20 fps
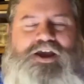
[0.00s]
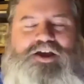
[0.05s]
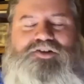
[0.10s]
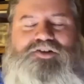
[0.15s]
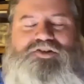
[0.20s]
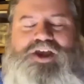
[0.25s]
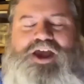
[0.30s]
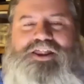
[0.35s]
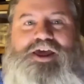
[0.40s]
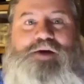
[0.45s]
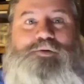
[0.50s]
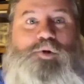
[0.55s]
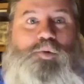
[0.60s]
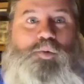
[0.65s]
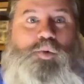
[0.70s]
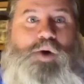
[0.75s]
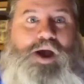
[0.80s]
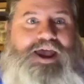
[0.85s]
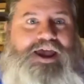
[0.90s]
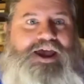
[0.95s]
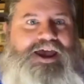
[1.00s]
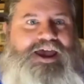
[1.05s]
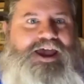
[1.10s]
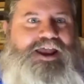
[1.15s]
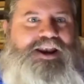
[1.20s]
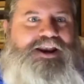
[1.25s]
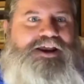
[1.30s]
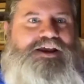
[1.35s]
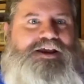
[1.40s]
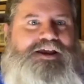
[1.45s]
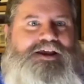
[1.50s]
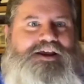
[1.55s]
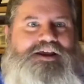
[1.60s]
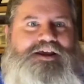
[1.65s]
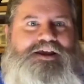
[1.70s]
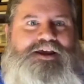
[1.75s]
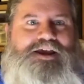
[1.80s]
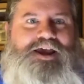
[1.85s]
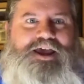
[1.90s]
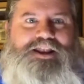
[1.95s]
they were way ahead.
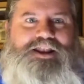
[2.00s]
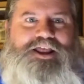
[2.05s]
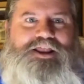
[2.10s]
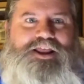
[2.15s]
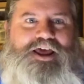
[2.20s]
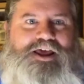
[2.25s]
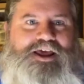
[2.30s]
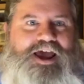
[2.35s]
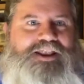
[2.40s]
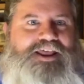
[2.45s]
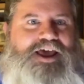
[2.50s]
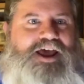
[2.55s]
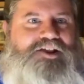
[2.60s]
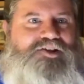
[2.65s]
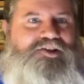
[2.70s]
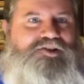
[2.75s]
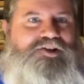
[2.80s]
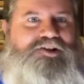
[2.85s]
And then they had that